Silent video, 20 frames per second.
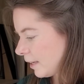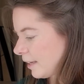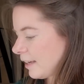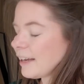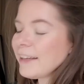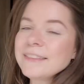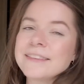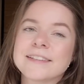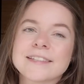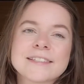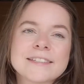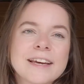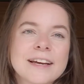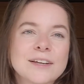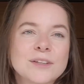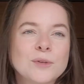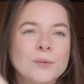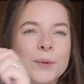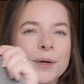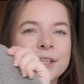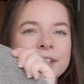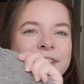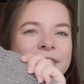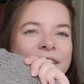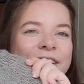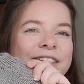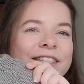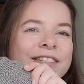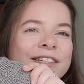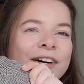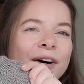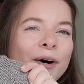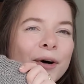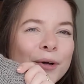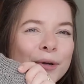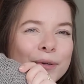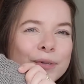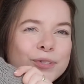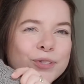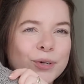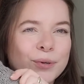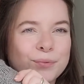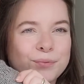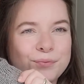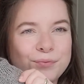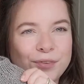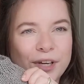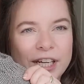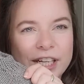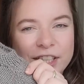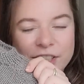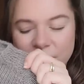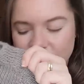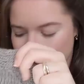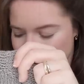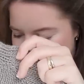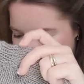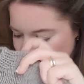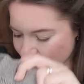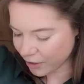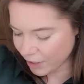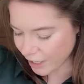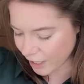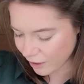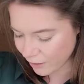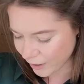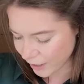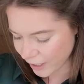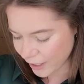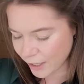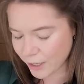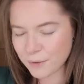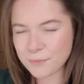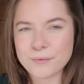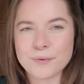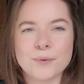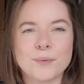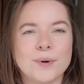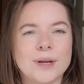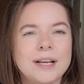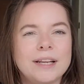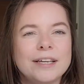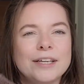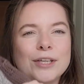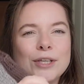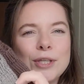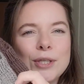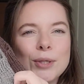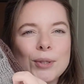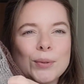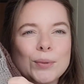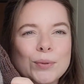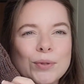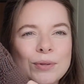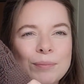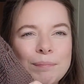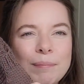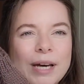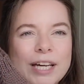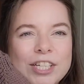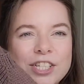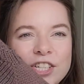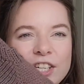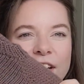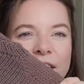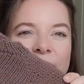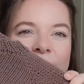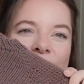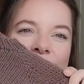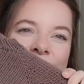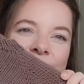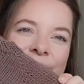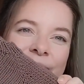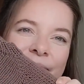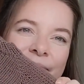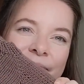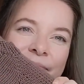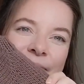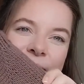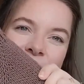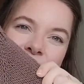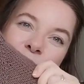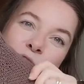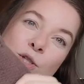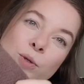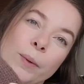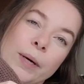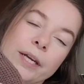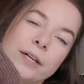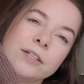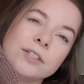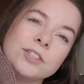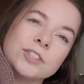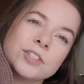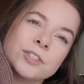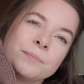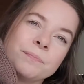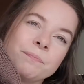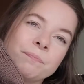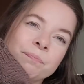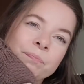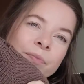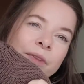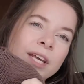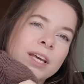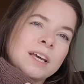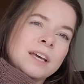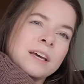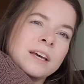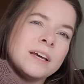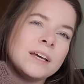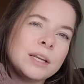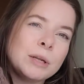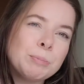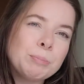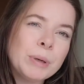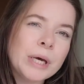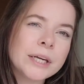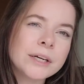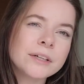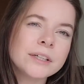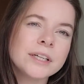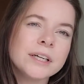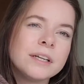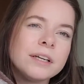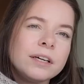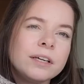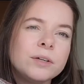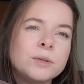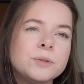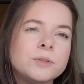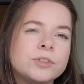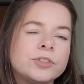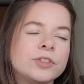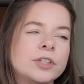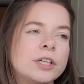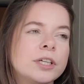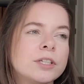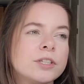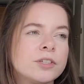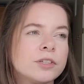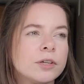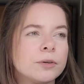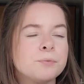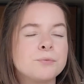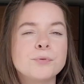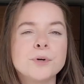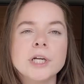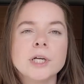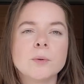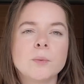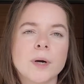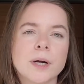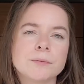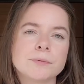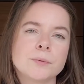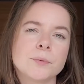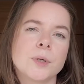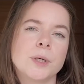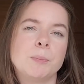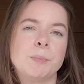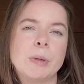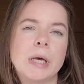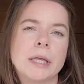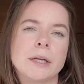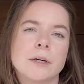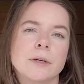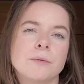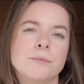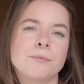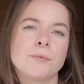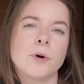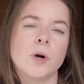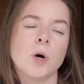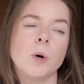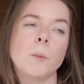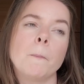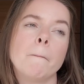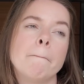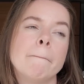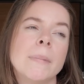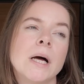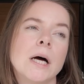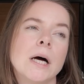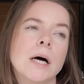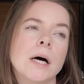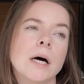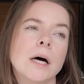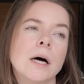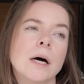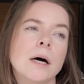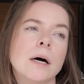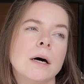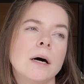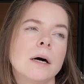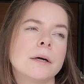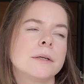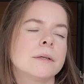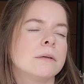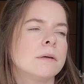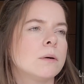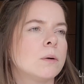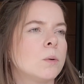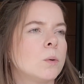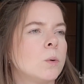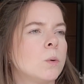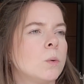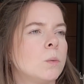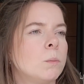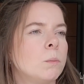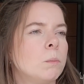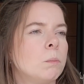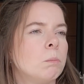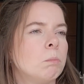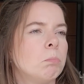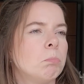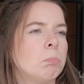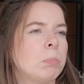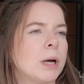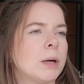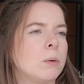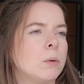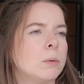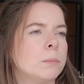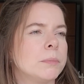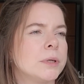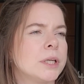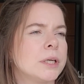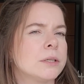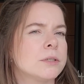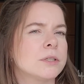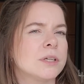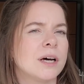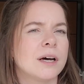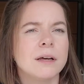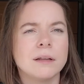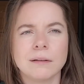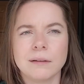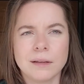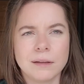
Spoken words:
And the second one is also finished. So now I have a really cute matching sweaters. The pattern that I used is a free Ravelry pattern from, I don't know by whom it is, I'll